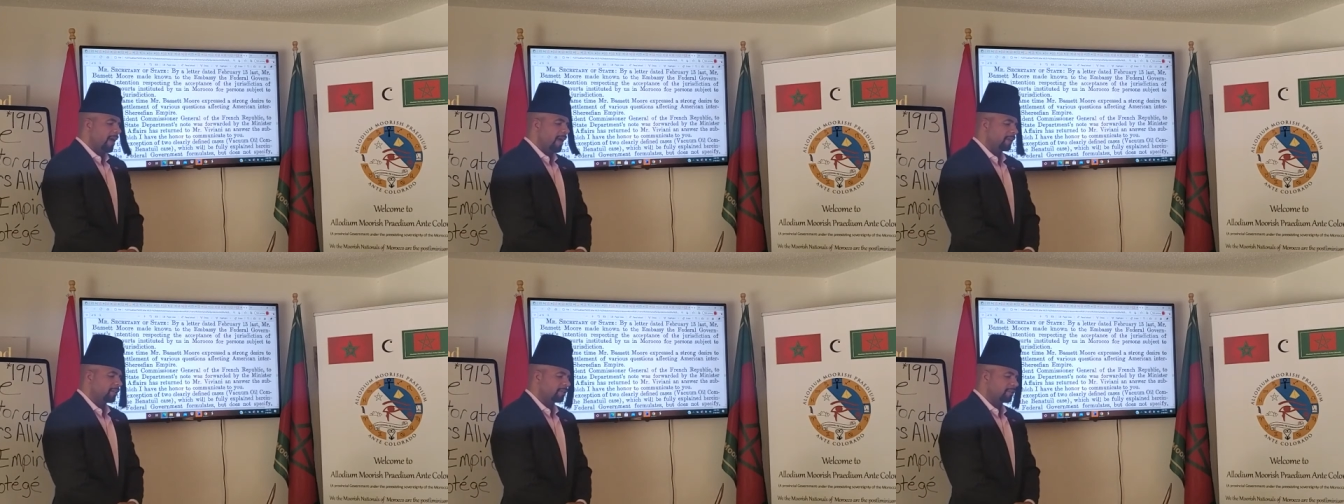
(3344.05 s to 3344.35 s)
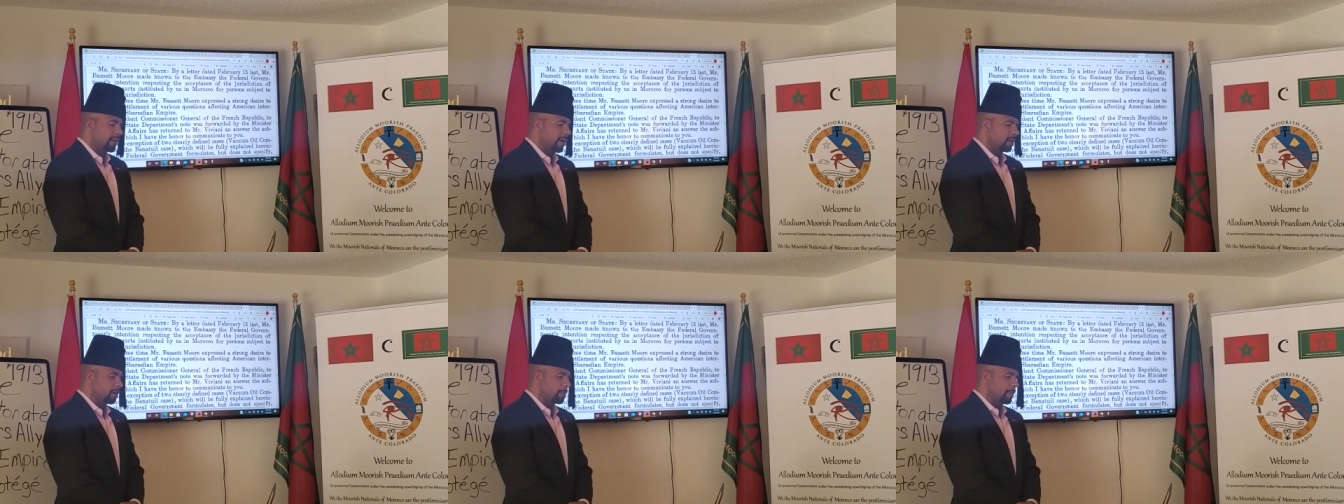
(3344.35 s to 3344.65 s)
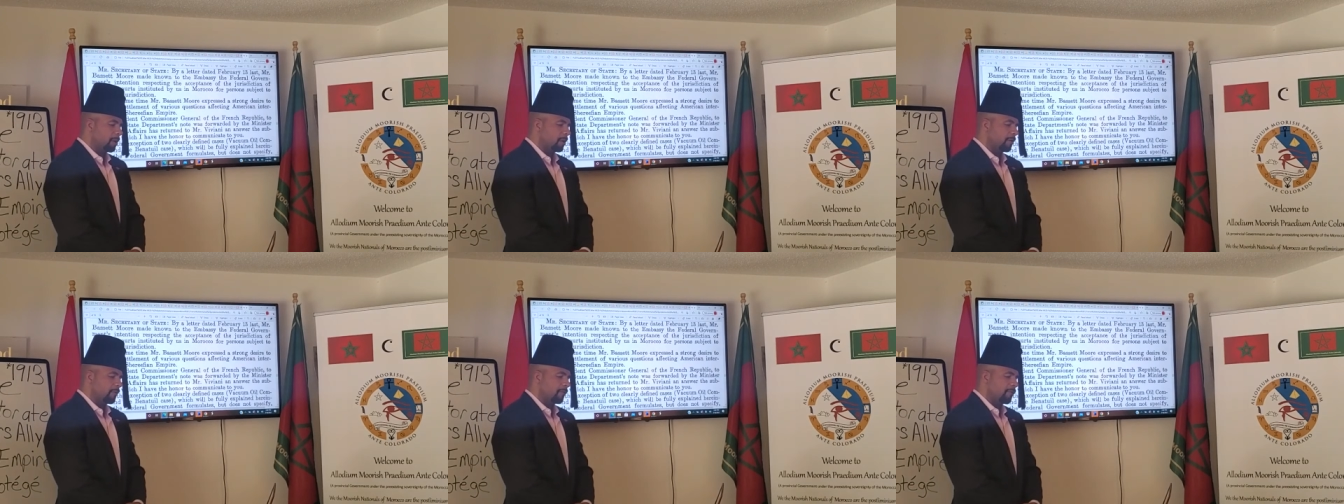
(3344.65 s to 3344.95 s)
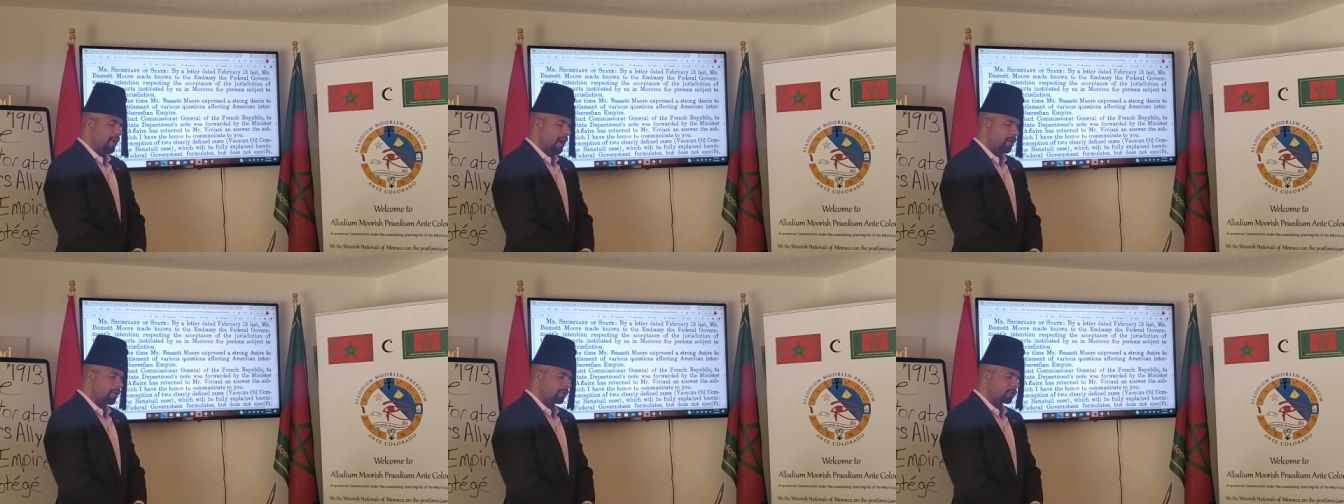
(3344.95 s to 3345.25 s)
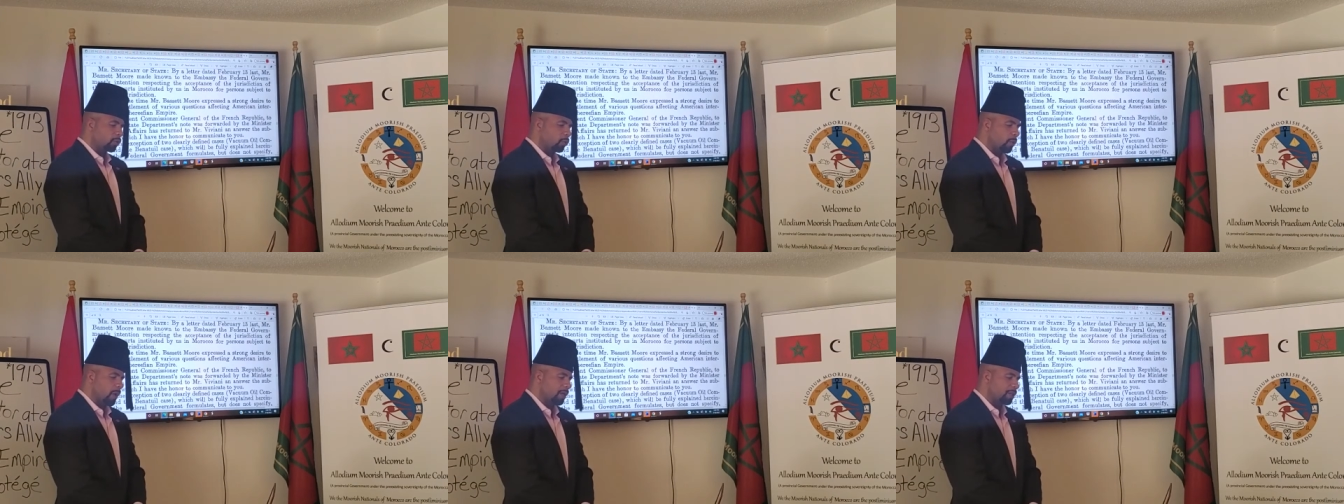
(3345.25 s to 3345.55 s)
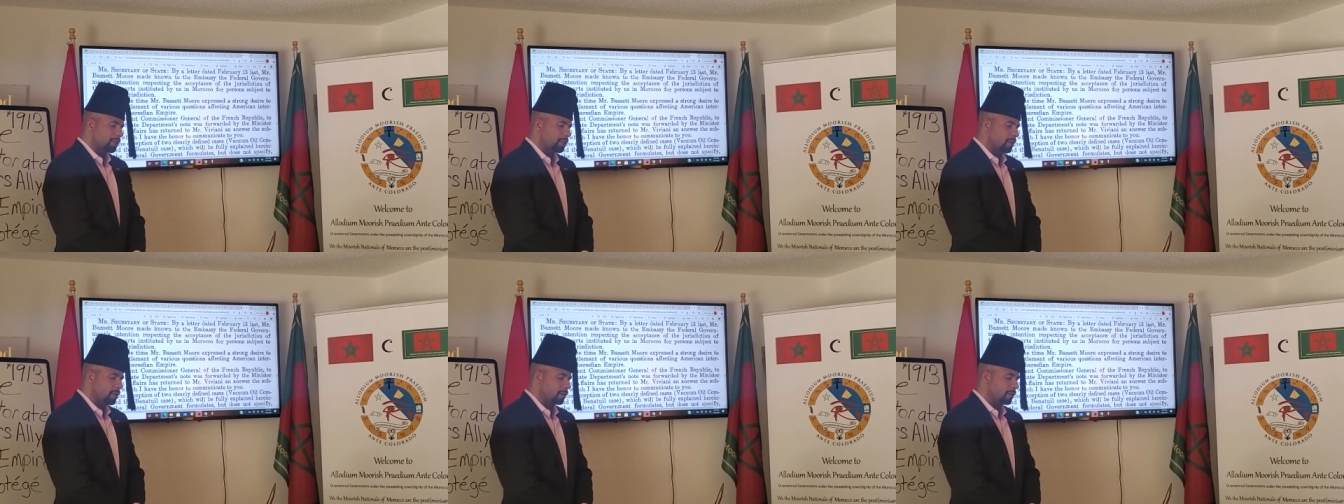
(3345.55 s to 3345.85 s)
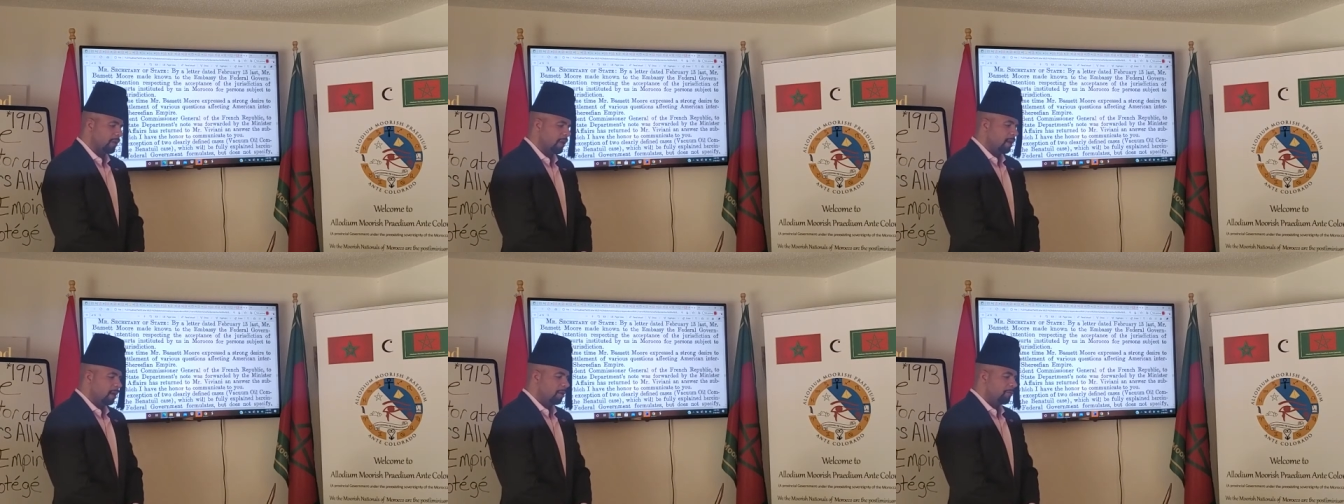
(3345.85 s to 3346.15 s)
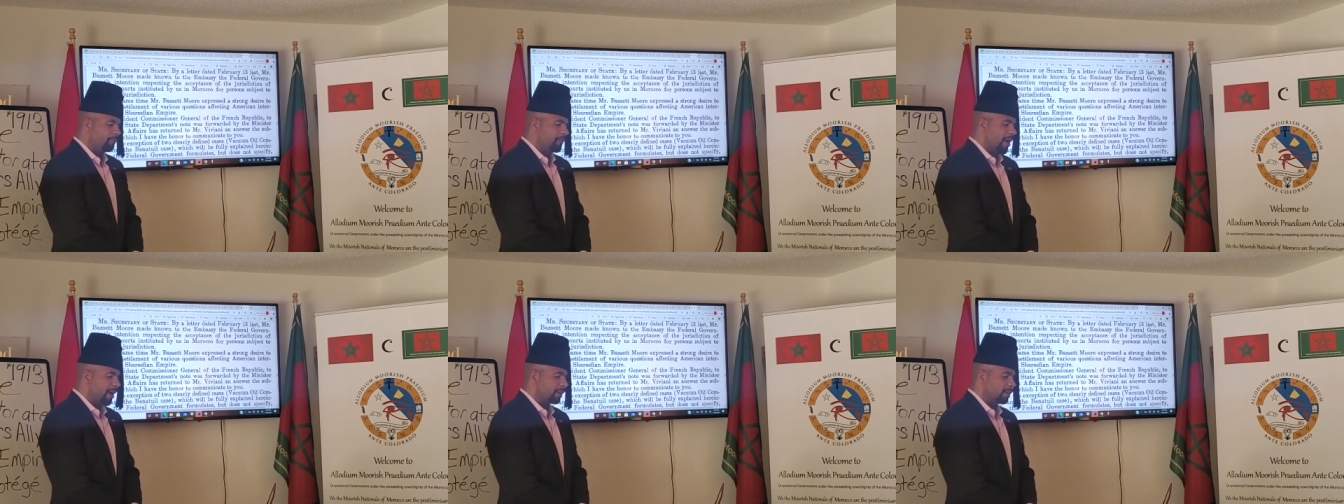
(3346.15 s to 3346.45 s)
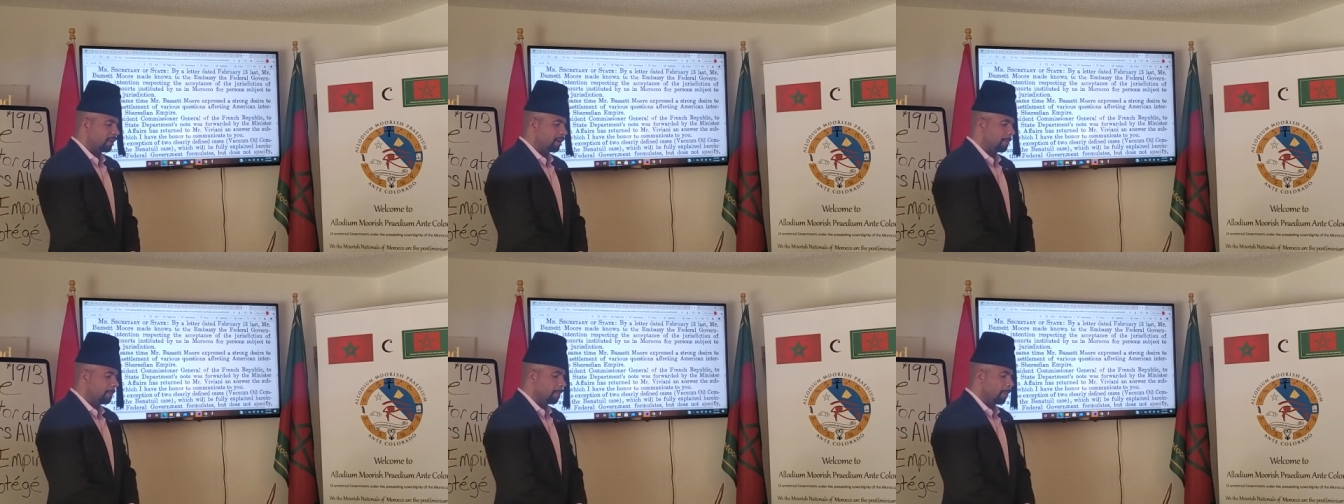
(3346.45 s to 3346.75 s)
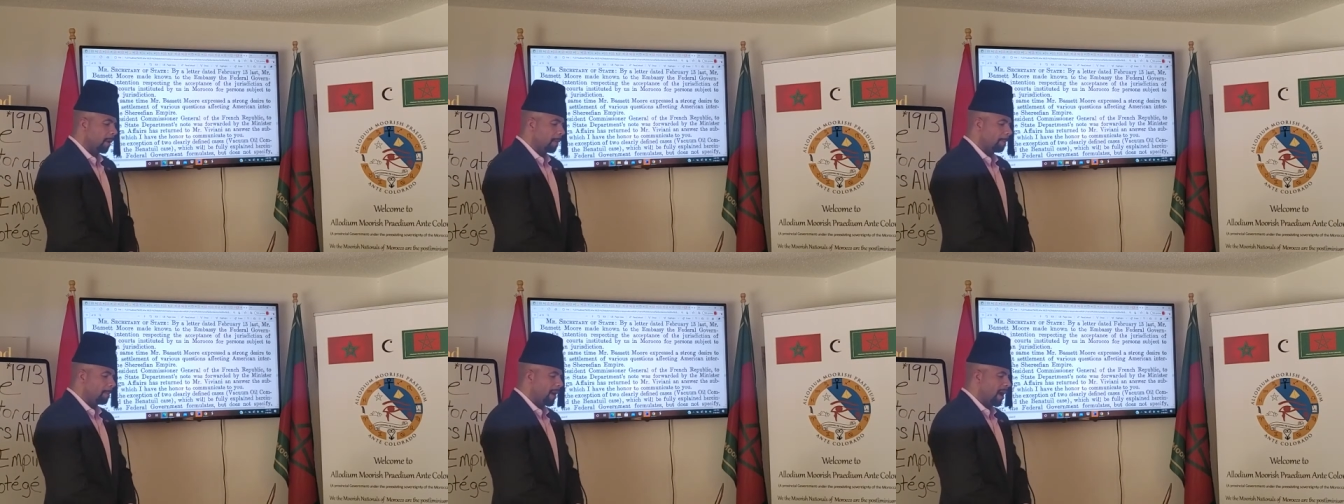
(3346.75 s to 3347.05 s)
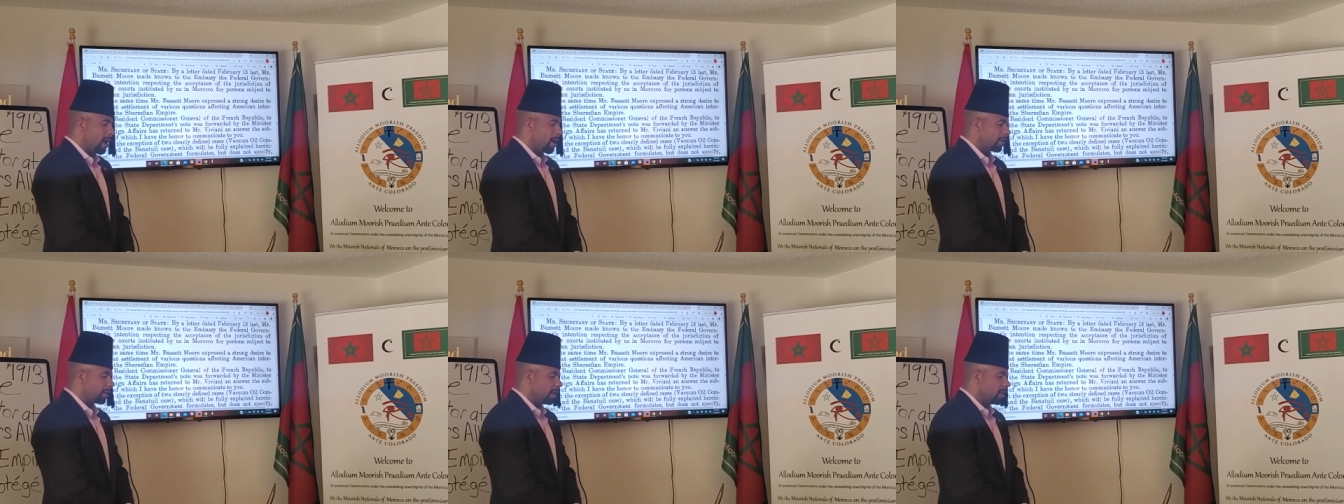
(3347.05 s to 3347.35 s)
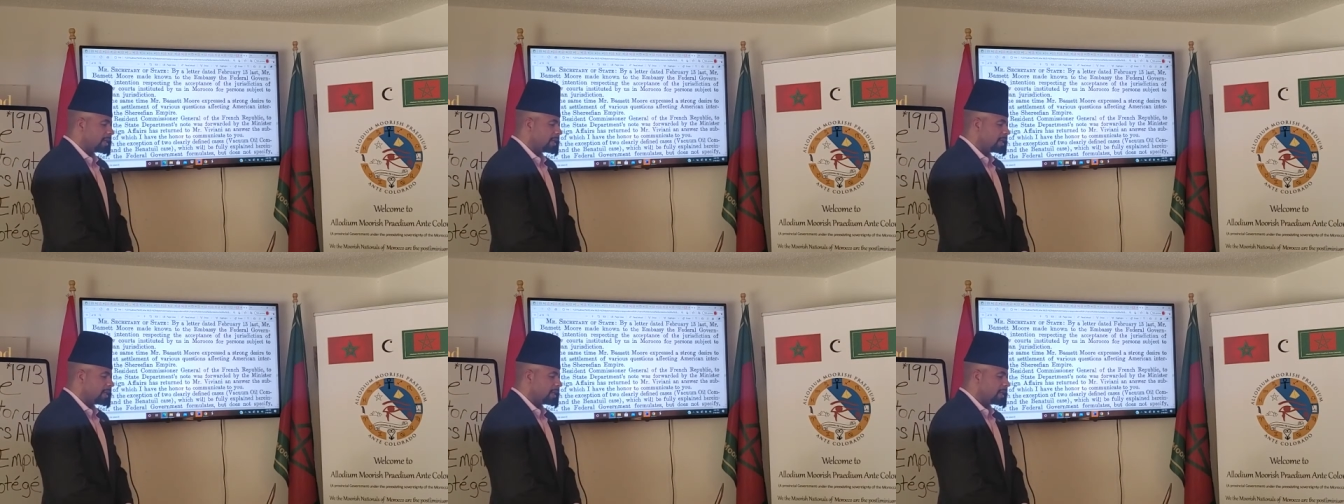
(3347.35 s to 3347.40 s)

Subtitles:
at settlement of various questions affecting American